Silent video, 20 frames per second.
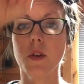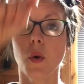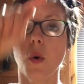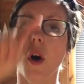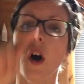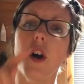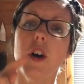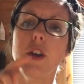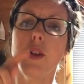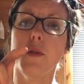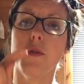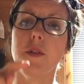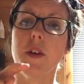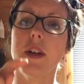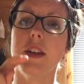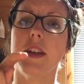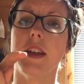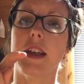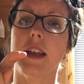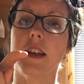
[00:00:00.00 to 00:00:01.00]
Or are you
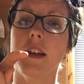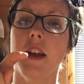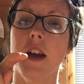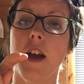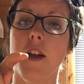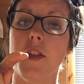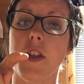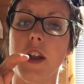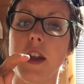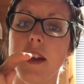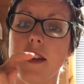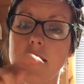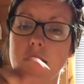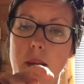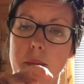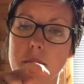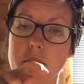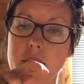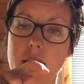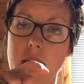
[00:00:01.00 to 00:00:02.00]
finding that it
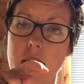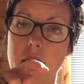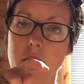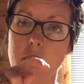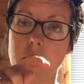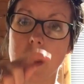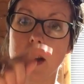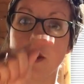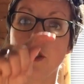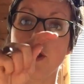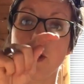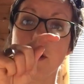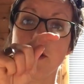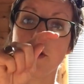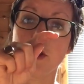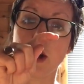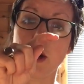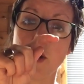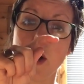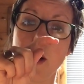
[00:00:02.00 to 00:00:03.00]
dips down and it
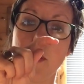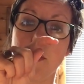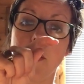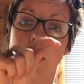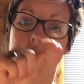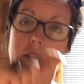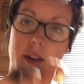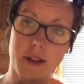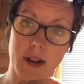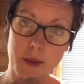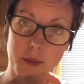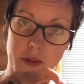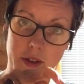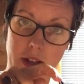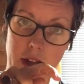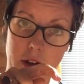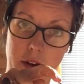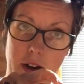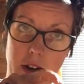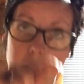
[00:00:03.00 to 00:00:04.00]
tries to go up, then it dips
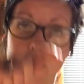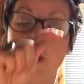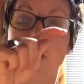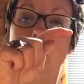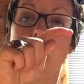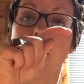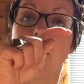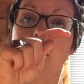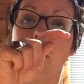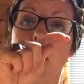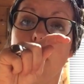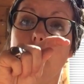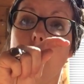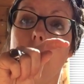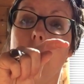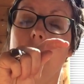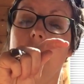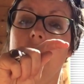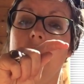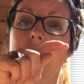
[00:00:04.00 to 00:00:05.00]
down and it tries to go
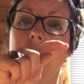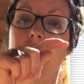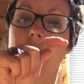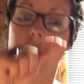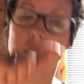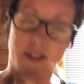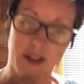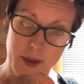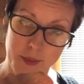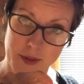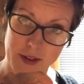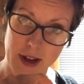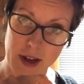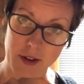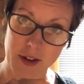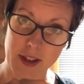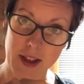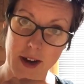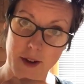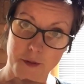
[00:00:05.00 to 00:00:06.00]
up, dips
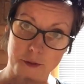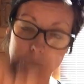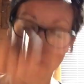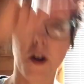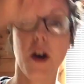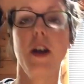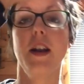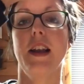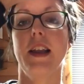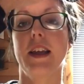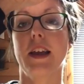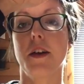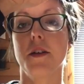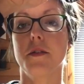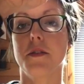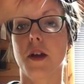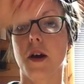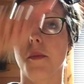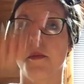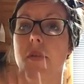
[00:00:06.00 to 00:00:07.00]
down and then it finally
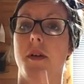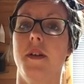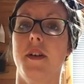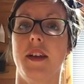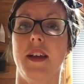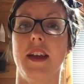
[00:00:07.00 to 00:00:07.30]
goes up?